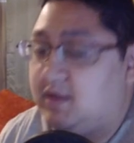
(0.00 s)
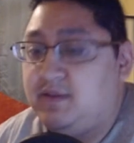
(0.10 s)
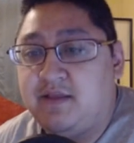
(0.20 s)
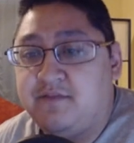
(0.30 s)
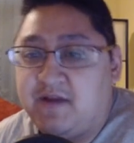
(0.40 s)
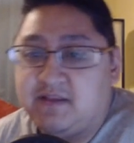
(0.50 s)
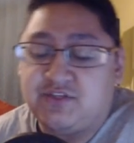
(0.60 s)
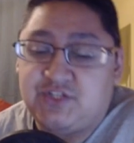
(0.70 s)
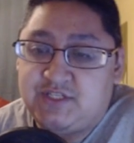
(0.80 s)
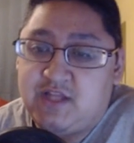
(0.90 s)
Now, the fact that
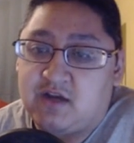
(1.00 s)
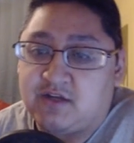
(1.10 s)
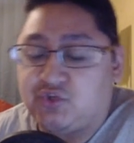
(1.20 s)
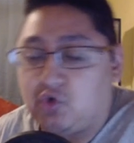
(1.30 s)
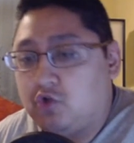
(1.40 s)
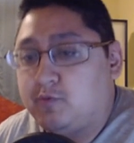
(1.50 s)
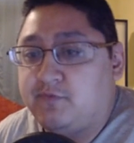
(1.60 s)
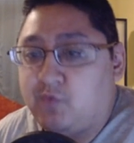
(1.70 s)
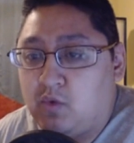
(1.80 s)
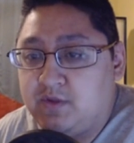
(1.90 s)
she's not controllable
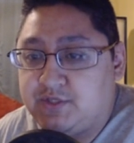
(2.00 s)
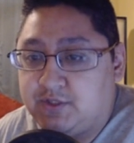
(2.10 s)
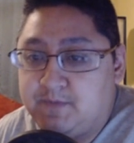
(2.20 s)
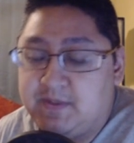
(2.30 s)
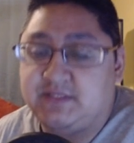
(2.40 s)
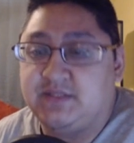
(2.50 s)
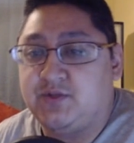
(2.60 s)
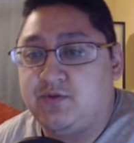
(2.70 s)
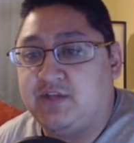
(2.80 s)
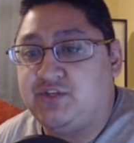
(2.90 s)
for one turn makes it
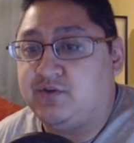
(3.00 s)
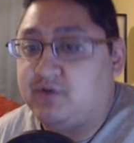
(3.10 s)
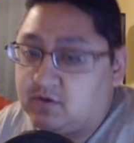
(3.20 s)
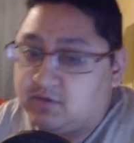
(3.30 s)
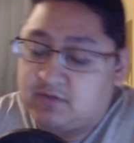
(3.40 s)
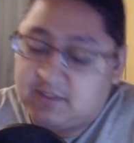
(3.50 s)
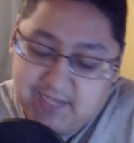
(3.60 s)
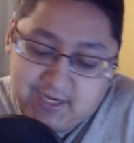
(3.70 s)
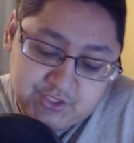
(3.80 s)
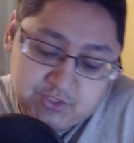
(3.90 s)
so that her
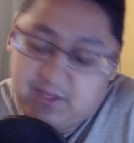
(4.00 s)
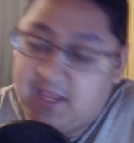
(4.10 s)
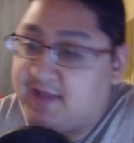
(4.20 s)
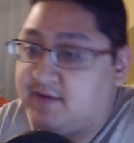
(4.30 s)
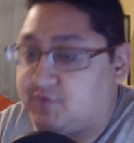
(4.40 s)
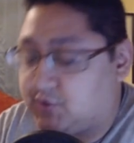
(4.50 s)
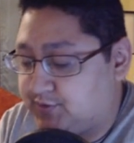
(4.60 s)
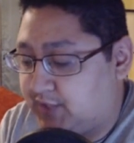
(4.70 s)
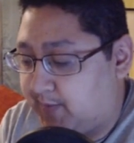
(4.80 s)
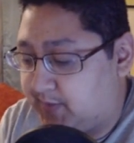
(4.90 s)
attack is going to be end of
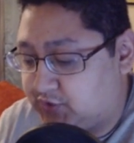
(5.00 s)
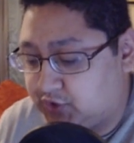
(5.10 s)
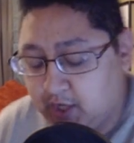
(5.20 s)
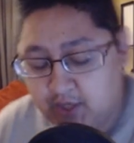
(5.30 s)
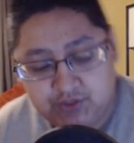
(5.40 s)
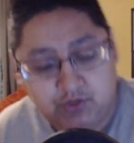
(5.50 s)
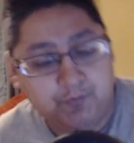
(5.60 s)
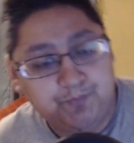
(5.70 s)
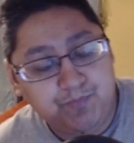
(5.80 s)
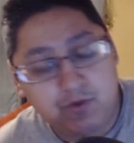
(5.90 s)
turn damage. So
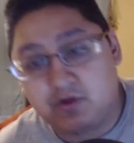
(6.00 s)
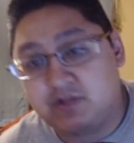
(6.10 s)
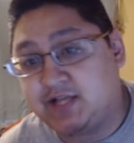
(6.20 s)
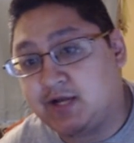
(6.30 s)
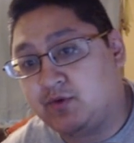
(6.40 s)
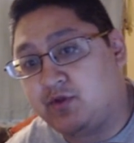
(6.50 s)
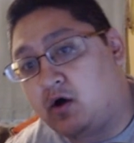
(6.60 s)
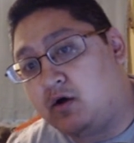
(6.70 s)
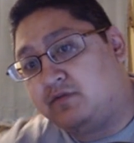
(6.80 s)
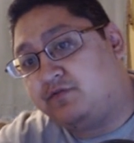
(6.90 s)
you're going to attack with
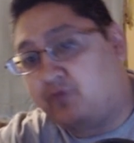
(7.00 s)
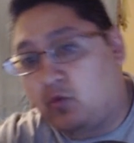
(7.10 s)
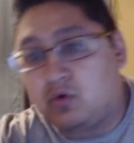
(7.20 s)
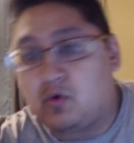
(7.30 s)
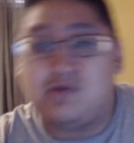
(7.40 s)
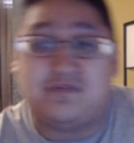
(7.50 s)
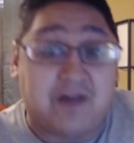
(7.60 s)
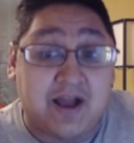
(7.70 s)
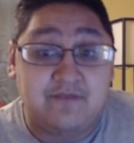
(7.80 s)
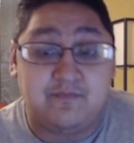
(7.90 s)
all 4 or
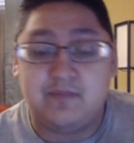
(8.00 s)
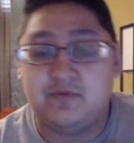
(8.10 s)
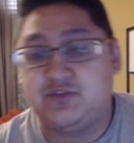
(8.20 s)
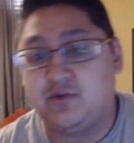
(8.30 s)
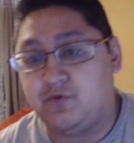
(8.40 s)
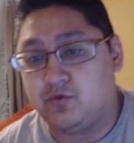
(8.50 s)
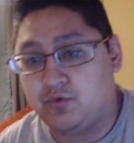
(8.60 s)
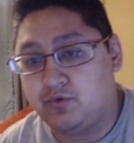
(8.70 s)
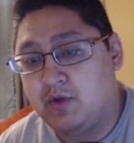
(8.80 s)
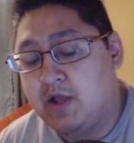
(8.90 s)
5 members of your
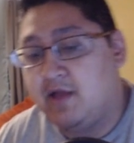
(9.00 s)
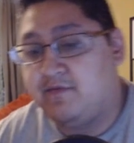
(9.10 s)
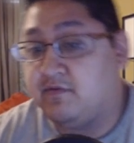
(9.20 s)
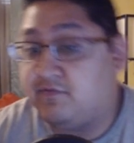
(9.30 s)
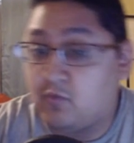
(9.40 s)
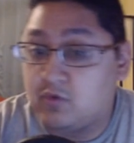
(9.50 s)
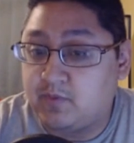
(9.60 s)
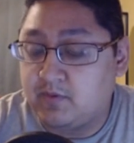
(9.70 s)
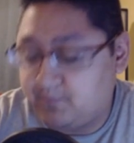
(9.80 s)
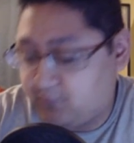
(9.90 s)
crew. If you have four
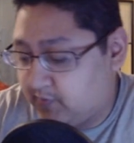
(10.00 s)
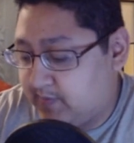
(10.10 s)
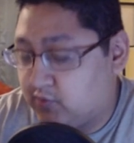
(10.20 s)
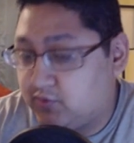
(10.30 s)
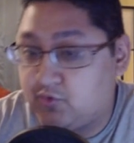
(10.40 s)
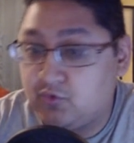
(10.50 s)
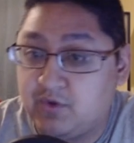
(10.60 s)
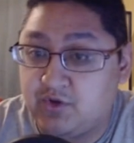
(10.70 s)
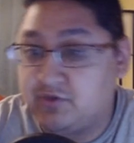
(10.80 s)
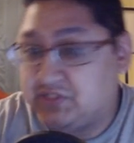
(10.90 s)
people in your crew
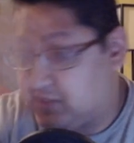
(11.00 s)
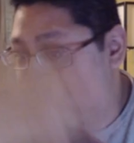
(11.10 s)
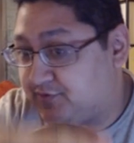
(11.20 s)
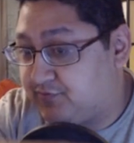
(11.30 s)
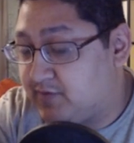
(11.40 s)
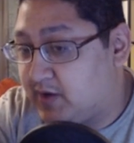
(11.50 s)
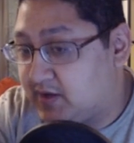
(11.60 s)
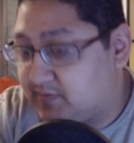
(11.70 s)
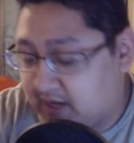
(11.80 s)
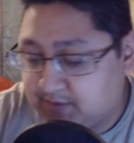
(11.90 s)
using her as a friend
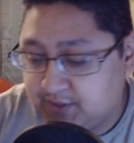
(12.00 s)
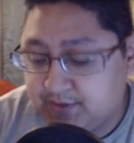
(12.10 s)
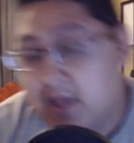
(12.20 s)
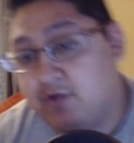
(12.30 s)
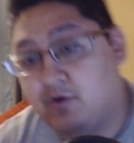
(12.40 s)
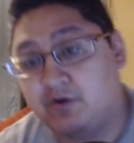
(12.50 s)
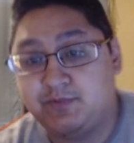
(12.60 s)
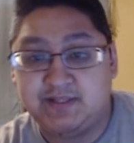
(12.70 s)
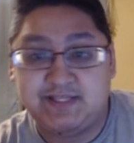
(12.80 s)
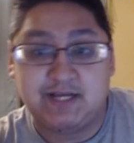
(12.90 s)
captain, you'll also
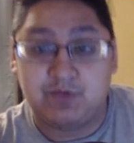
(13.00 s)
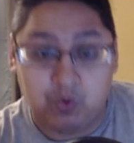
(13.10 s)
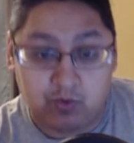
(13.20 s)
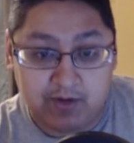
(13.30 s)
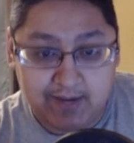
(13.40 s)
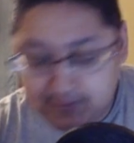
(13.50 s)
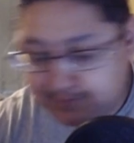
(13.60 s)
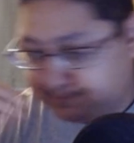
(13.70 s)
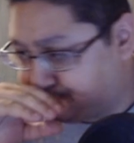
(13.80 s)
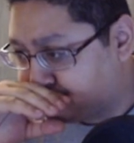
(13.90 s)
be attacked with your captain.